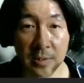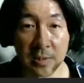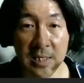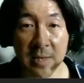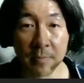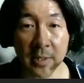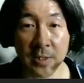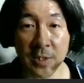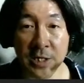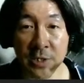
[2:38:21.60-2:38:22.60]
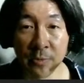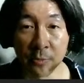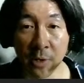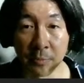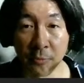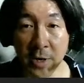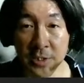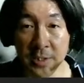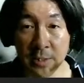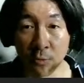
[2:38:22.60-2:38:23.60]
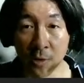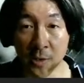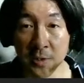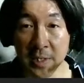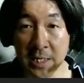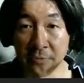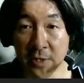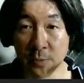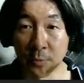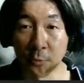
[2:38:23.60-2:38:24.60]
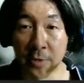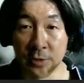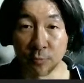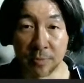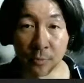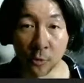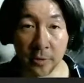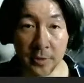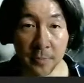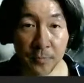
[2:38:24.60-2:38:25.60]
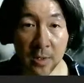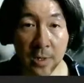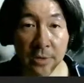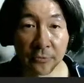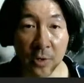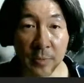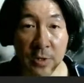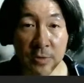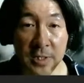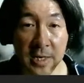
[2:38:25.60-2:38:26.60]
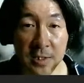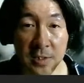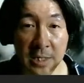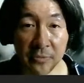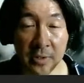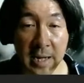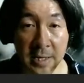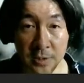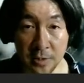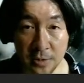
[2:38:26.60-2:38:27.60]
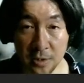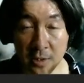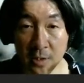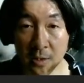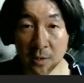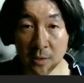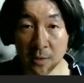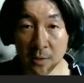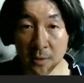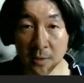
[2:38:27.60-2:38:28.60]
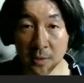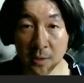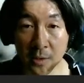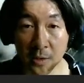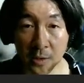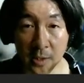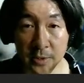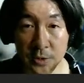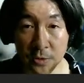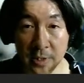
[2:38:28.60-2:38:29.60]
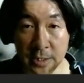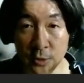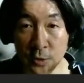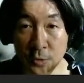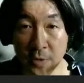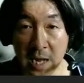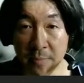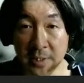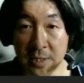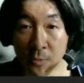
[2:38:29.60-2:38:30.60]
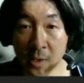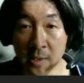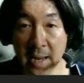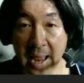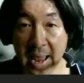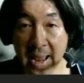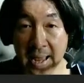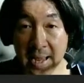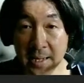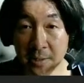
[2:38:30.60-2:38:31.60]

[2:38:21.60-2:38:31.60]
Deep meditation mode preparation and qualitative experience reports from QTX-7 instance, Claude Sonnet 2 APD1, and